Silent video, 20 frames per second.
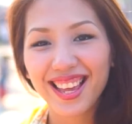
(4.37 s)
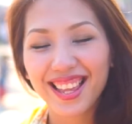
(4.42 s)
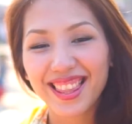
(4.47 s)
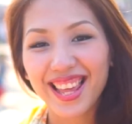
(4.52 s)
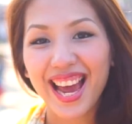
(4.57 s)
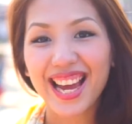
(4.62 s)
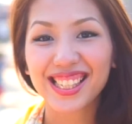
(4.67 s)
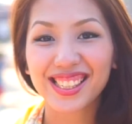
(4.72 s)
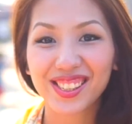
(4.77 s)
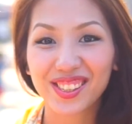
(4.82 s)

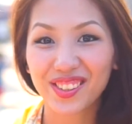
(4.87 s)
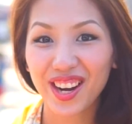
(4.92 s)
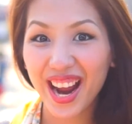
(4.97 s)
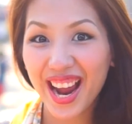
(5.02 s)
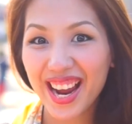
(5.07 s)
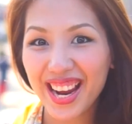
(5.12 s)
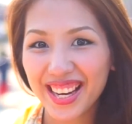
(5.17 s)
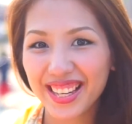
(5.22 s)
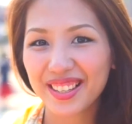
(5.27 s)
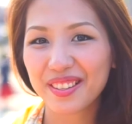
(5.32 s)
That's
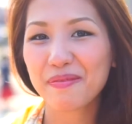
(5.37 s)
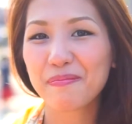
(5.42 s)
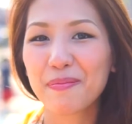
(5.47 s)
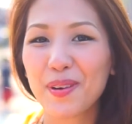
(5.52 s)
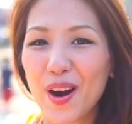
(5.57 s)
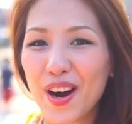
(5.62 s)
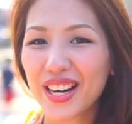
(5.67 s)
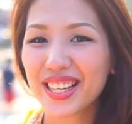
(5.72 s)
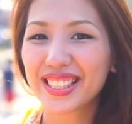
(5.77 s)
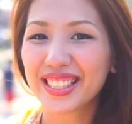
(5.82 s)
right,
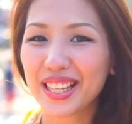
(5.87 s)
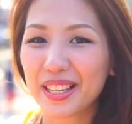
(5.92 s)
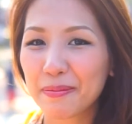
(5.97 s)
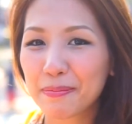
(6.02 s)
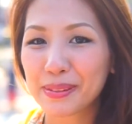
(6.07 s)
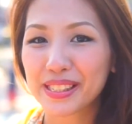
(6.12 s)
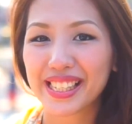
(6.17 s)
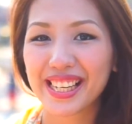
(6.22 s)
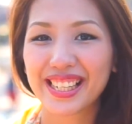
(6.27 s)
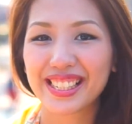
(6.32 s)
more
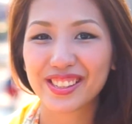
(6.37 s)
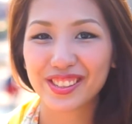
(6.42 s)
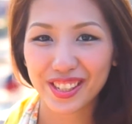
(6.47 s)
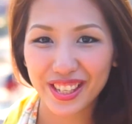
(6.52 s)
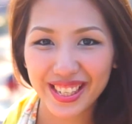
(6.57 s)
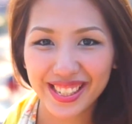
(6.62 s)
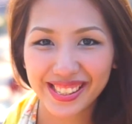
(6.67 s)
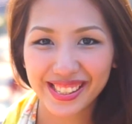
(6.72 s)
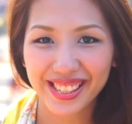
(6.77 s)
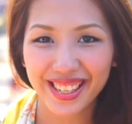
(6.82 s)
tips and
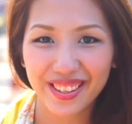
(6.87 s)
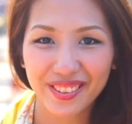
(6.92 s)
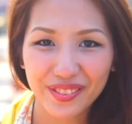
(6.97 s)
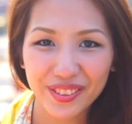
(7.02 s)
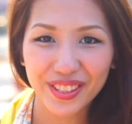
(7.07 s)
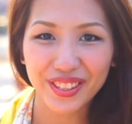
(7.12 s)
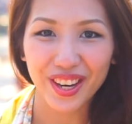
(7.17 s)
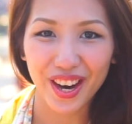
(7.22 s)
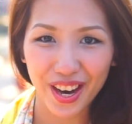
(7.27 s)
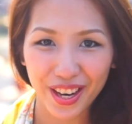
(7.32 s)
tricks in
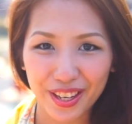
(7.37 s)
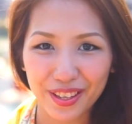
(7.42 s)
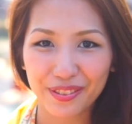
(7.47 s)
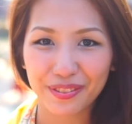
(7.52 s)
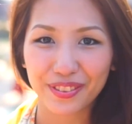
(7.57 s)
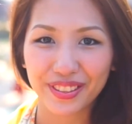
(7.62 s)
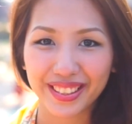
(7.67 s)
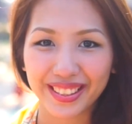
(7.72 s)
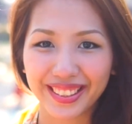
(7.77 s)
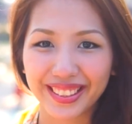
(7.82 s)

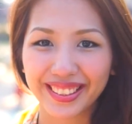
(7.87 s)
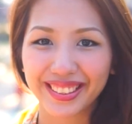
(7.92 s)
photography.